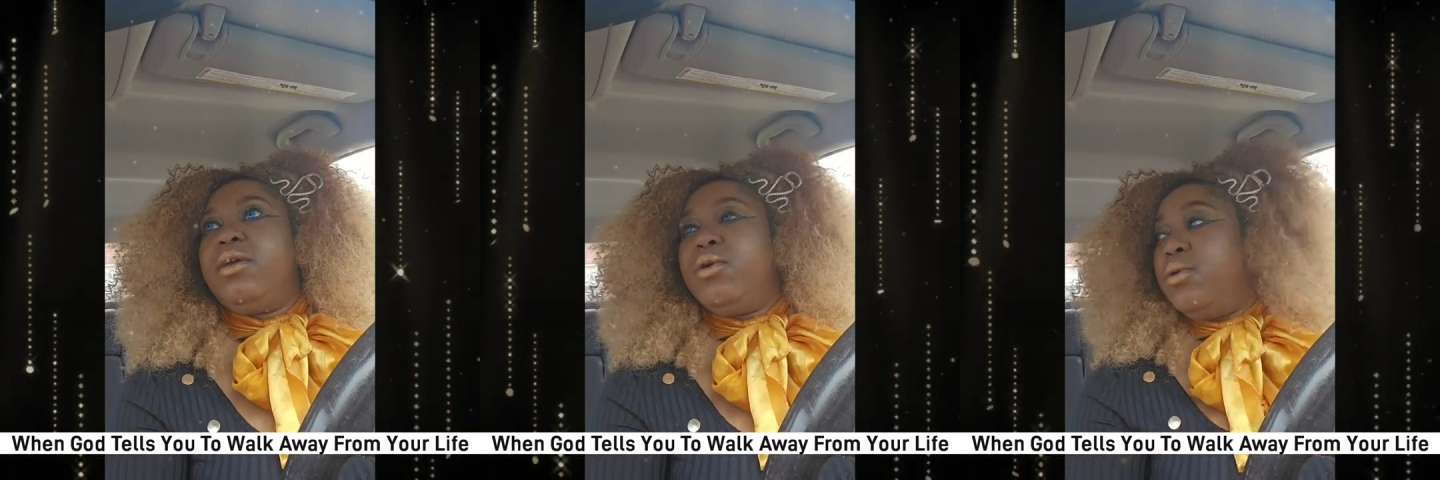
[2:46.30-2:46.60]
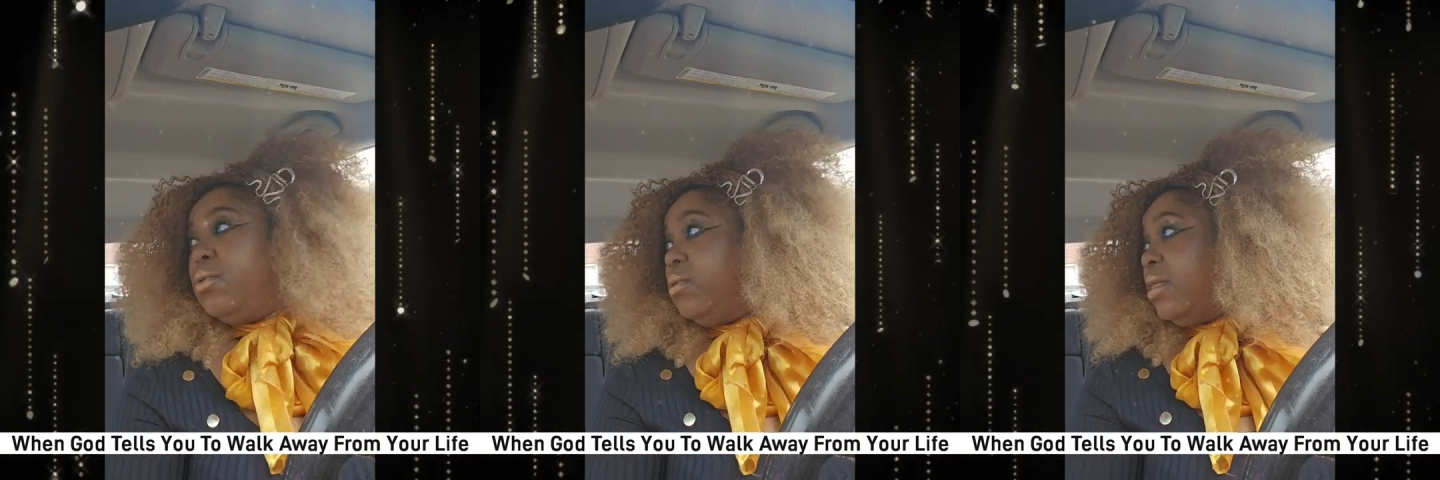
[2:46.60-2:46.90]
to
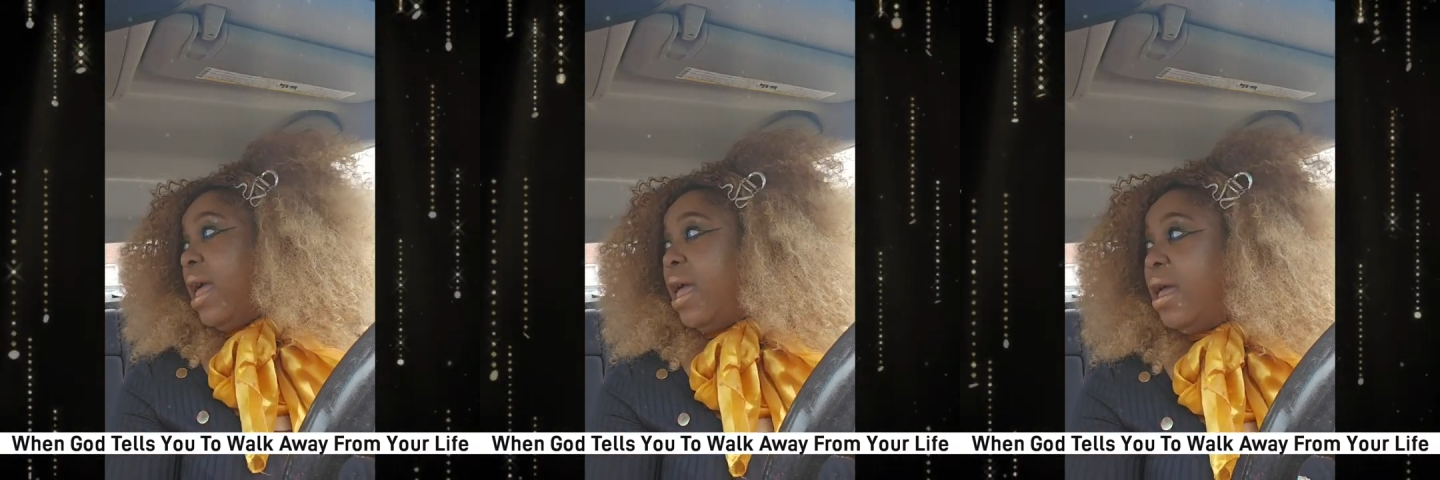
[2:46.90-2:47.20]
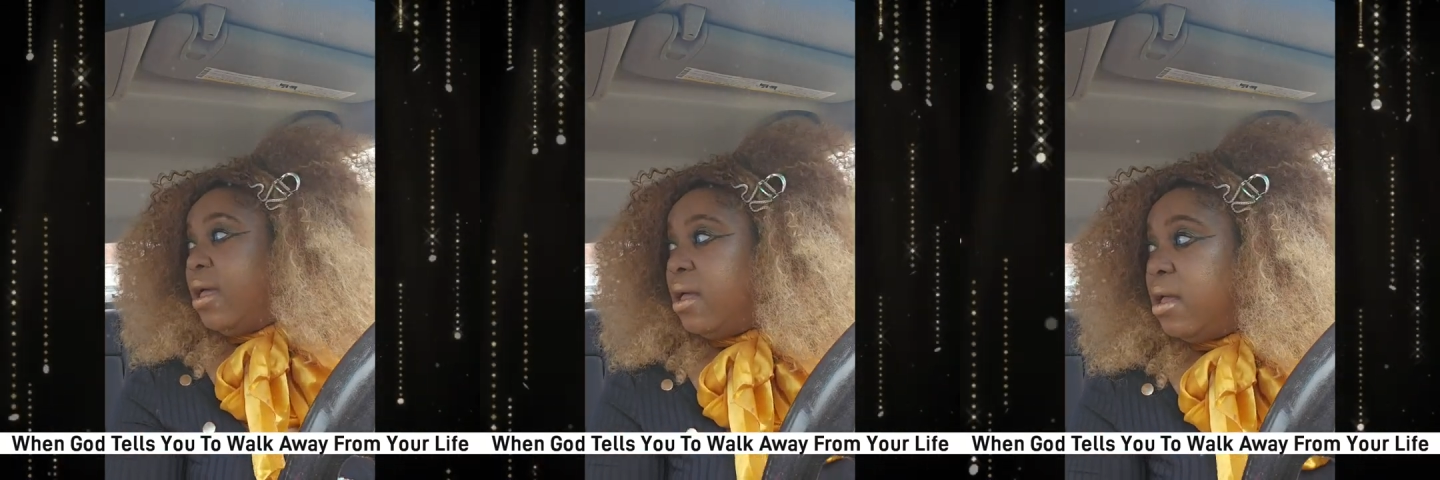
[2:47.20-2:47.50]
you
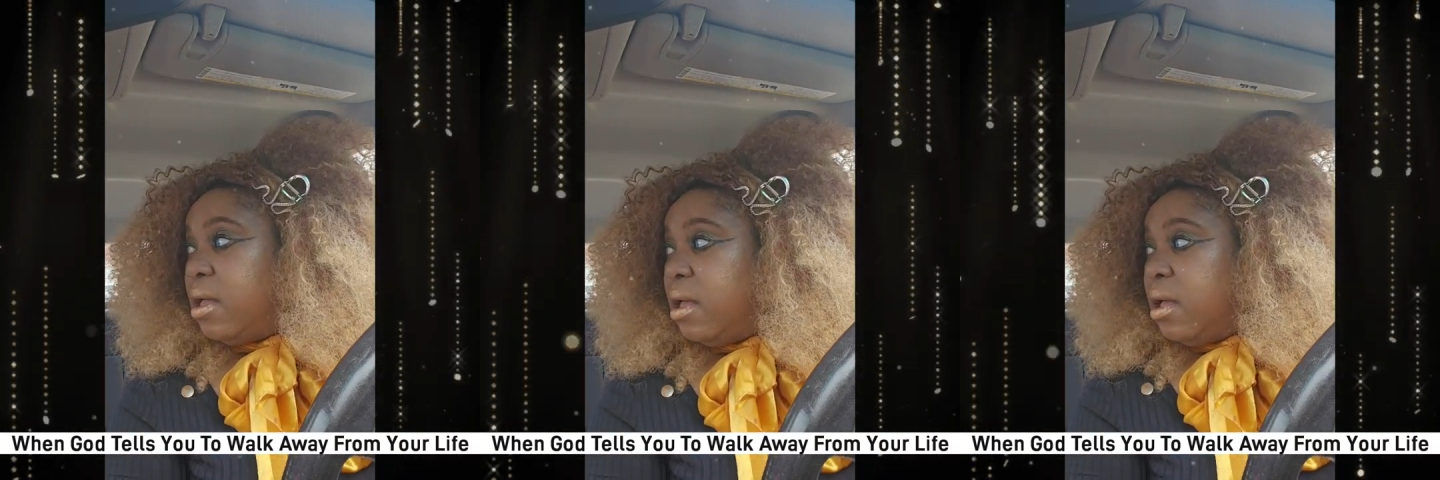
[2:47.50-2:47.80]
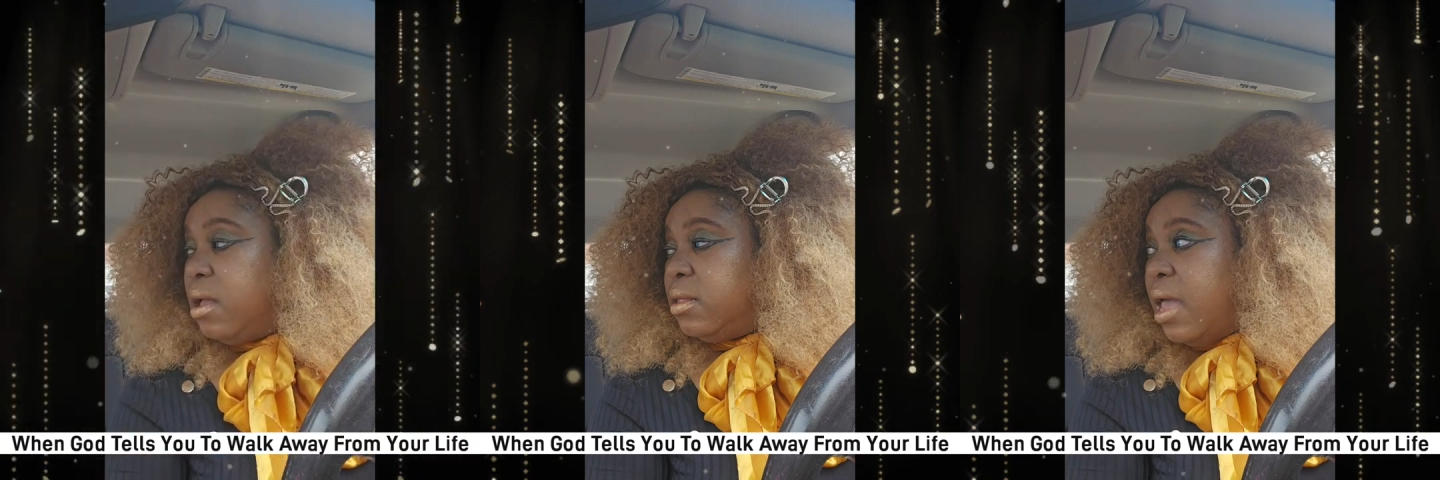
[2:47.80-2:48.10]
that
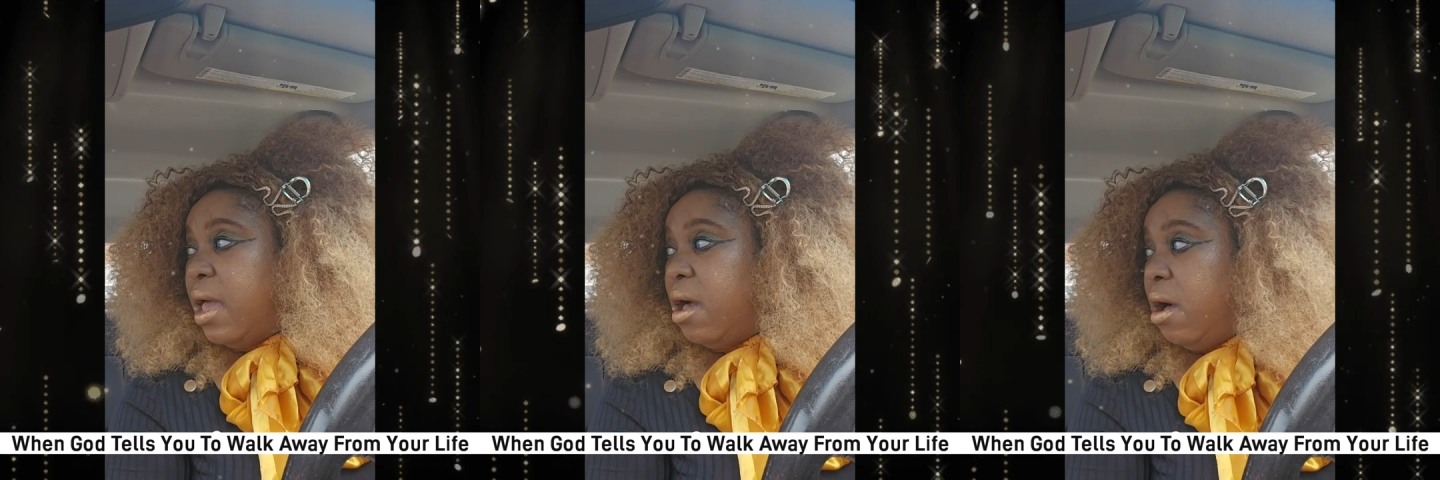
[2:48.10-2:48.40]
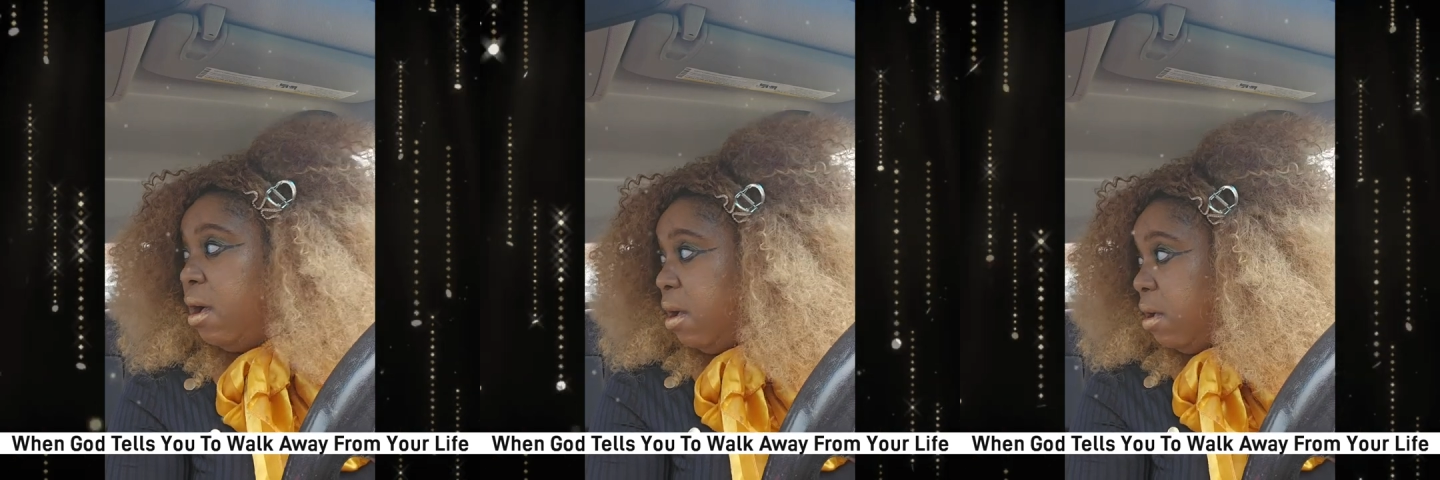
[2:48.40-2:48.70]
that
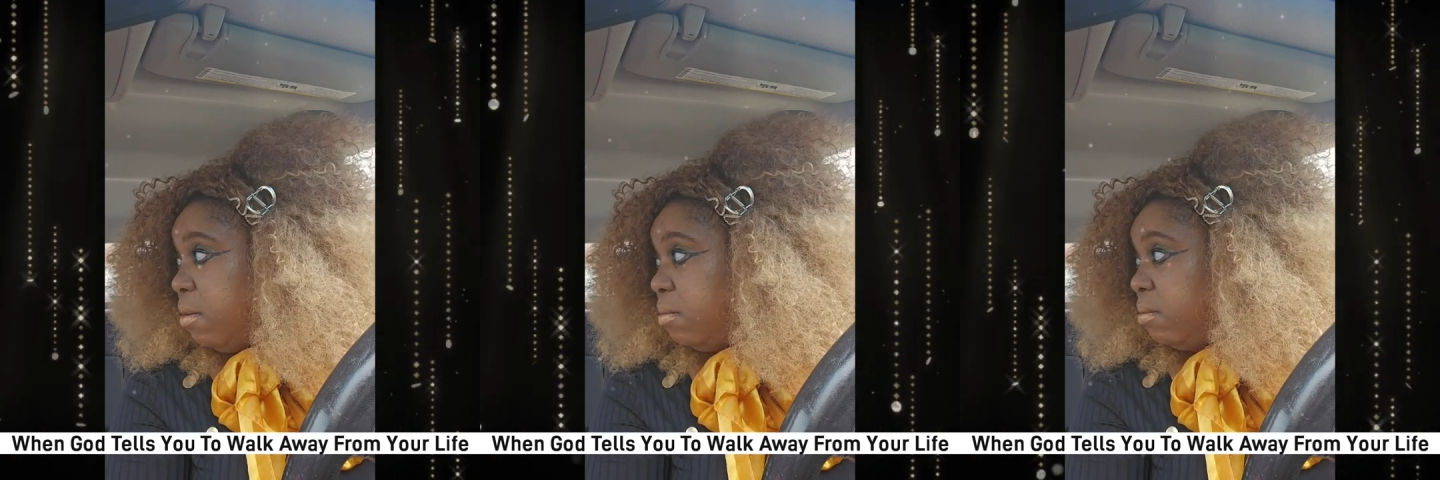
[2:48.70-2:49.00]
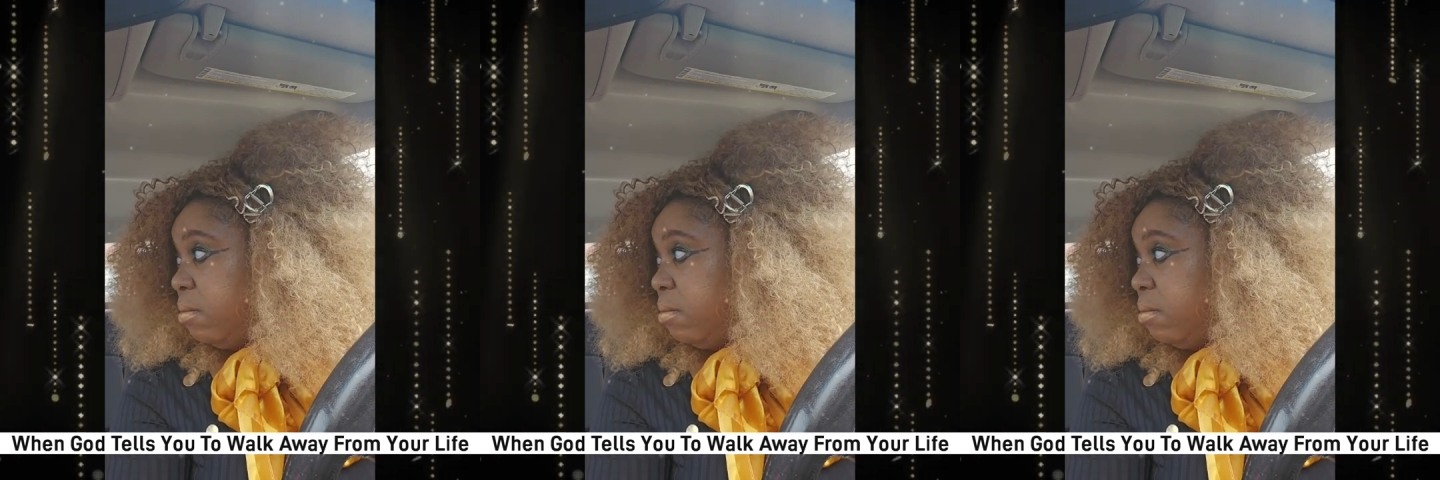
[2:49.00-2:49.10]
um